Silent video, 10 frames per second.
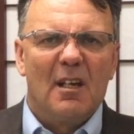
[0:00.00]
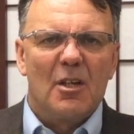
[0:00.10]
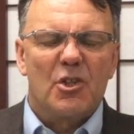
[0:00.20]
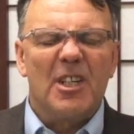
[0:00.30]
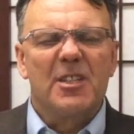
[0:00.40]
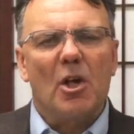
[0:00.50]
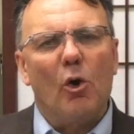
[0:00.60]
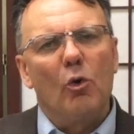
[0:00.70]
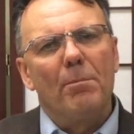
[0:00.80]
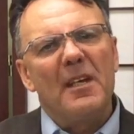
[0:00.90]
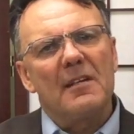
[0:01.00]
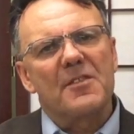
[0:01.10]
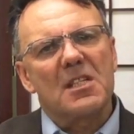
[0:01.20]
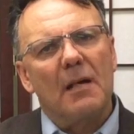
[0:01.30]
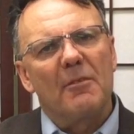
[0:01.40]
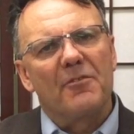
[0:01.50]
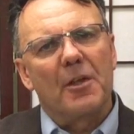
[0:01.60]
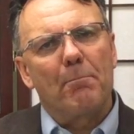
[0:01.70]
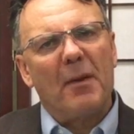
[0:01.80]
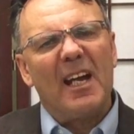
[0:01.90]
She told me of some of the
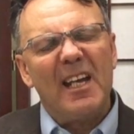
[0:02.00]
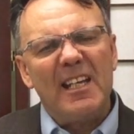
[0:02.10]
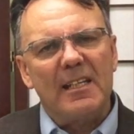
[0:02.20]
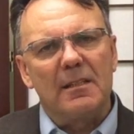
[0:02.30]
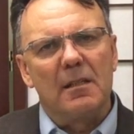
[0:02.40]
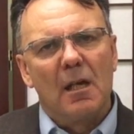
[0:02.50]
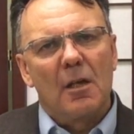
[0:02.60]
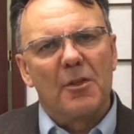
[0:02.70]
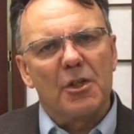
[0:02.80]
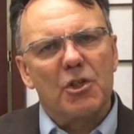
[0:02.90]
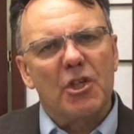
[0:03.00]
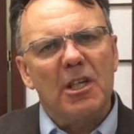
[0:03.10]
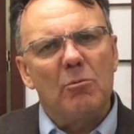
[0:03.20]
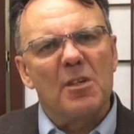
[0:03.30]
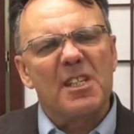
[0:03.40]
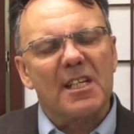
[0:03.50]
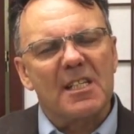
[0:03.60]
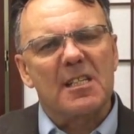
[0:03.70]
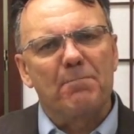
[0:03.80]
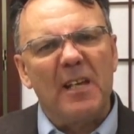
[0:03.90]
pain that she was
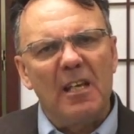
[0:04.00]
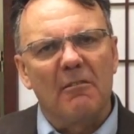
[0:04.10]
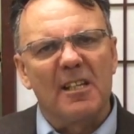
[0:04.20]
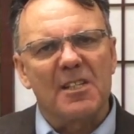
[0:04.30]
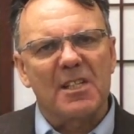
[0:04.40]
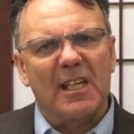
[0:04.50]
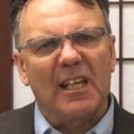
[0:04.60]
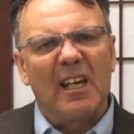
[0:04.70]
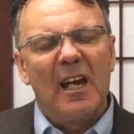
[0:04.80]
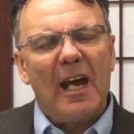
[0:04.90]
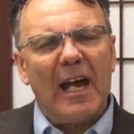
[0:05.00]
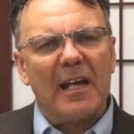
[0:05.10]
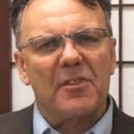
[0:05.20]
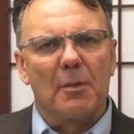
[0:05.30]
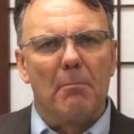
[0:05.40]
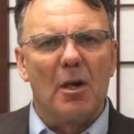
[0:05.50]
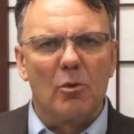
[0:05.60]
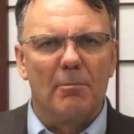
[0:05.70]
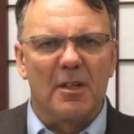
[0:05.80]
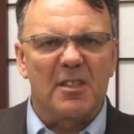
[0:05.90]
experiencing at the
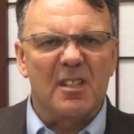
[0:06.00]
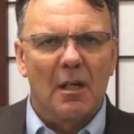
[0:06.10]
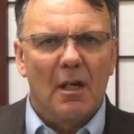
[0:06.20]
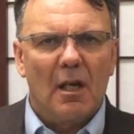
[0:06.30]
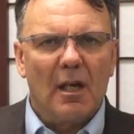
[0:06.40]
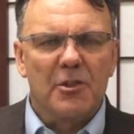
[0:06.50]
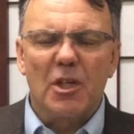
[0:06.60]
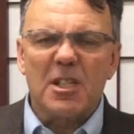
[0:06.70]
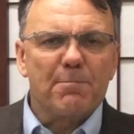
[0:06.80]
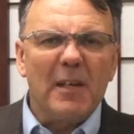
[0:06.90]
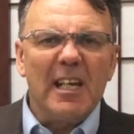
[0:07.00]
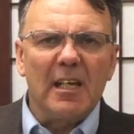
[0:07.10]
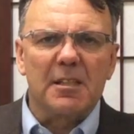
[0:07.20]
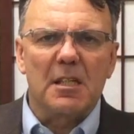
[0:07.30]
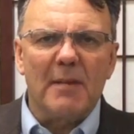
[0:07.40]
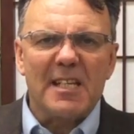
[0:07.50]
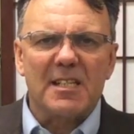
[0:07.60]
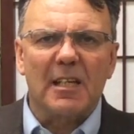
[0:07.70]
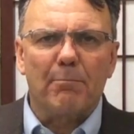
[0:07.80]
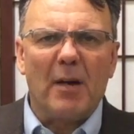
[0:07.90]
moment. Just being a
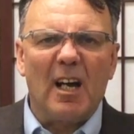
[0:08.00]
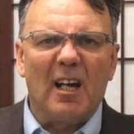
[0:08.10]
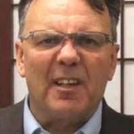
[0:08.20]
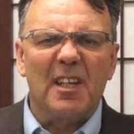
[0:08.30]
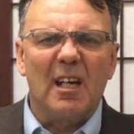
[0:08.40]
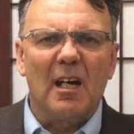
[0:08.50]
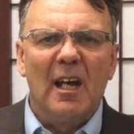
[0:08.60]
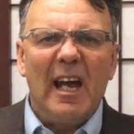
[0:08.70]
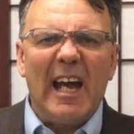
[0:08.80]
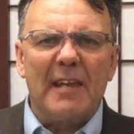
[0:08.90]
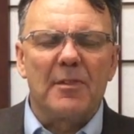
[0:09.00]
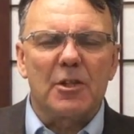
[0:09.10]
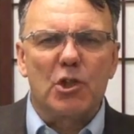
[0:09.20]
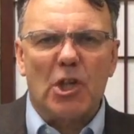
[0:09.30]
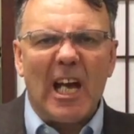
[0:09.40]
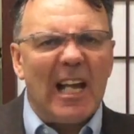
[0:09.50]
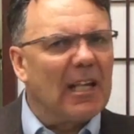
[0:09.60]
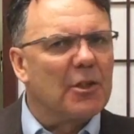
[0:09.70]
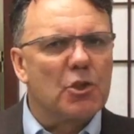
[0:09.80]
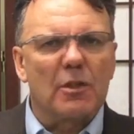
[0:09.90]
domestic partner and the
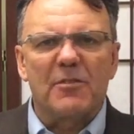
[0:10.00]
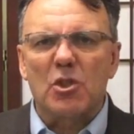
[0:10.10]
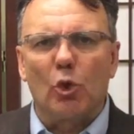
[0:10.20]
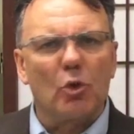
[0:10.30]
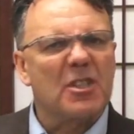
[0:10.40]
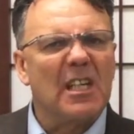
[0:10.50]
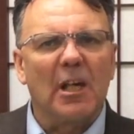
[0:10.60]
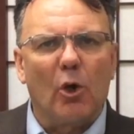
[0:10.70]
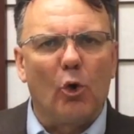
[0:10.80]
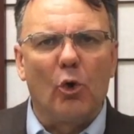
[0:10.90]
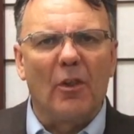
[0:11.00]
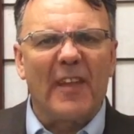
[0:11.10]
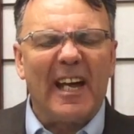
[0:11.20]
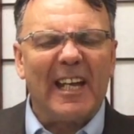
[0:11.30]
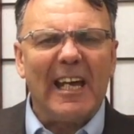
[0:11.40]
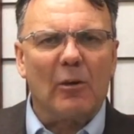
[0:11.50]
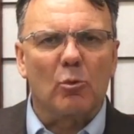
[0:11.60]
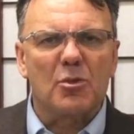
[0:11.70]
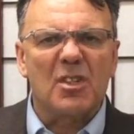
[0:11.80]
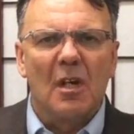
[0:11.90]
challenge of sorting all that
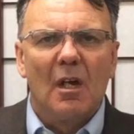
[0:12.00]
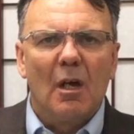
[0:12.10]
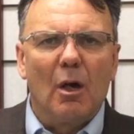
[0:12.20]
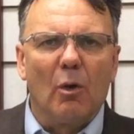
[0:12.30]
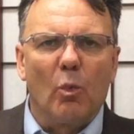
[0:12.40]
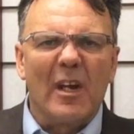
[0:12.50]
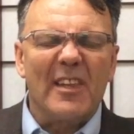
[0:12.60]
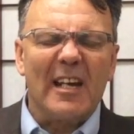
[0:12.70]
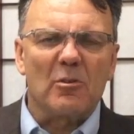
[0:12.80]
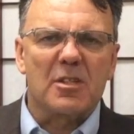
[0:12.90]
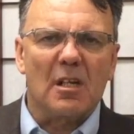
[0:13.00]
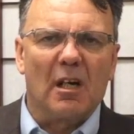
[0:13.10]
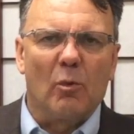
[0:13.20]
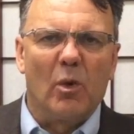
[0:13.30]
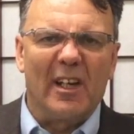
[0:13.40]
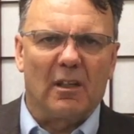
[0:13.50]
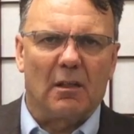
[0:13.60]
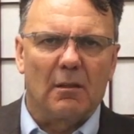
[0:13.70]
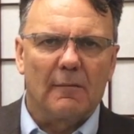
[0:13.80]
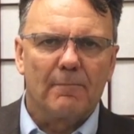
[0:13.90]
out without a will.